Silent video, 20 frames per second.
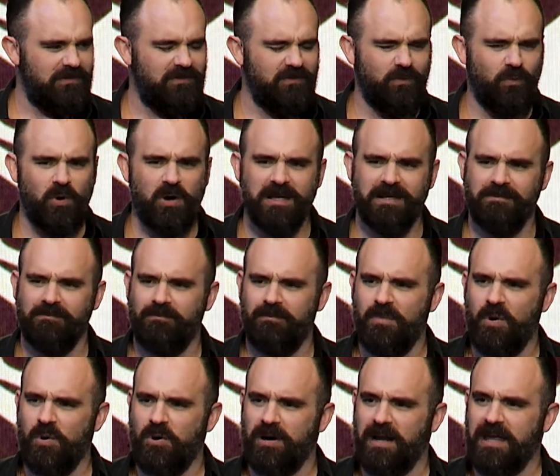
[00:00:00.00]
One
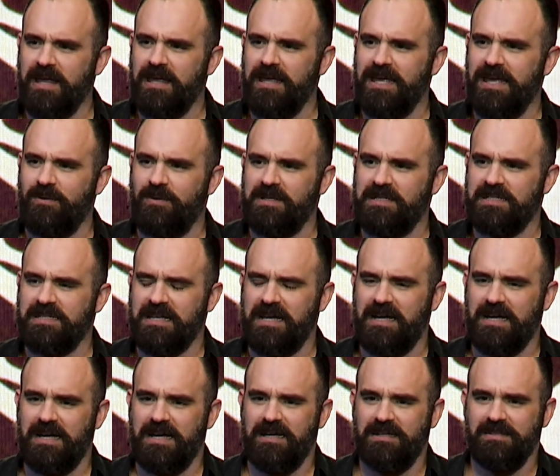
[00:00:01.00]
morning, he was
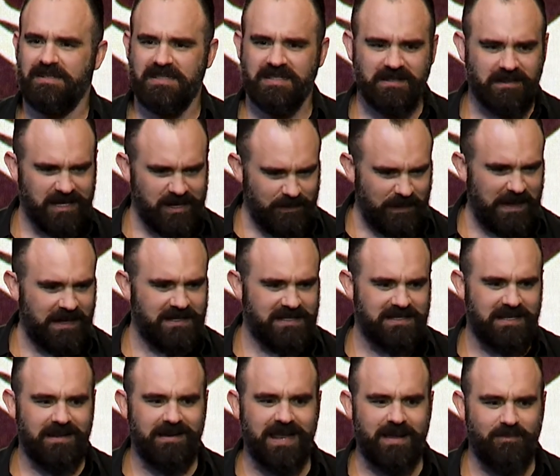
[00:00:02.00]
sleeping,
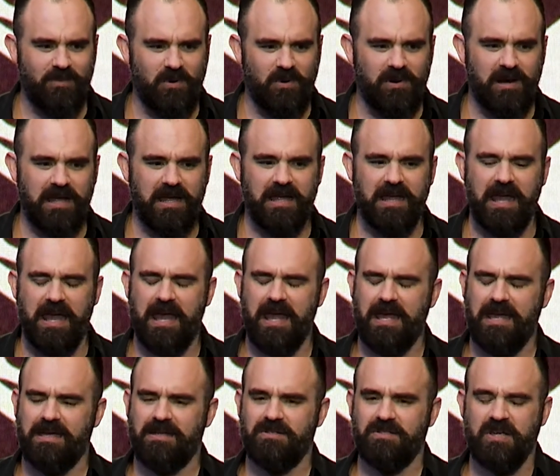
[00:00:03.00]
Sunday morning,
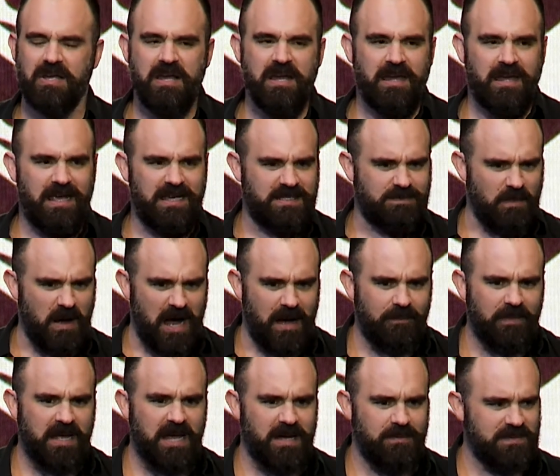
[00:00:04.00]
and his
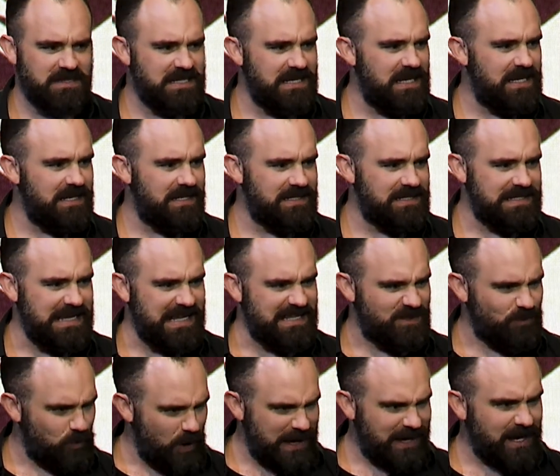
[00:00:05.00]
mom comes in and says,
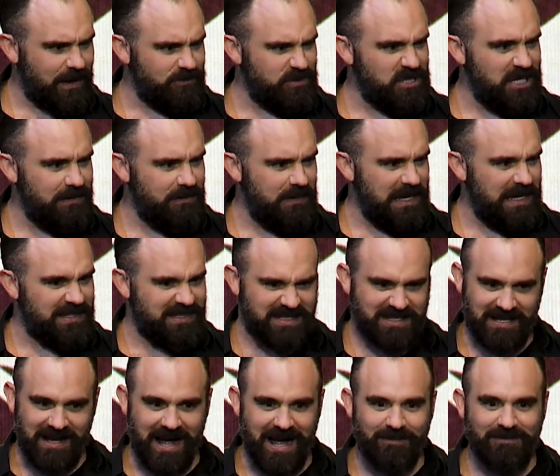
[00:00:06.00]
"Wake up, Timmy, it's
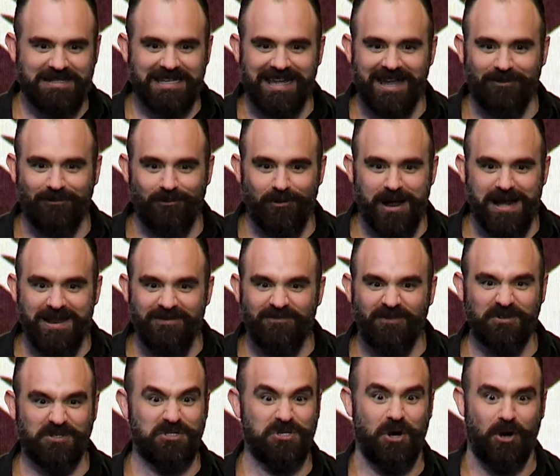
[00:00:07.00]
time to get ready for
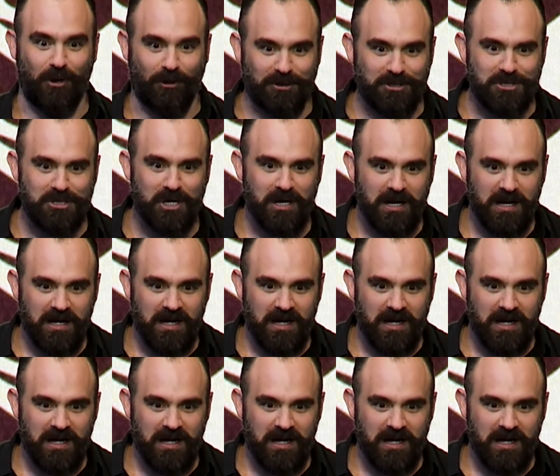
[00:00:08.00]
church."